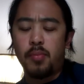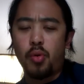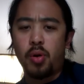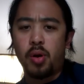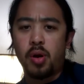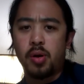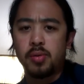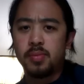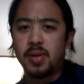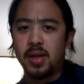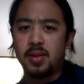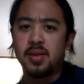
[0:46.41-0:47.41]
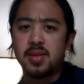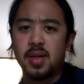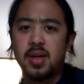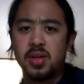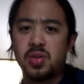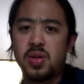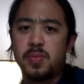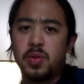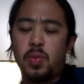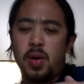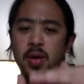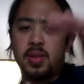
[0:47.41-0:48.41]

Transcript: more like the Sunday strips where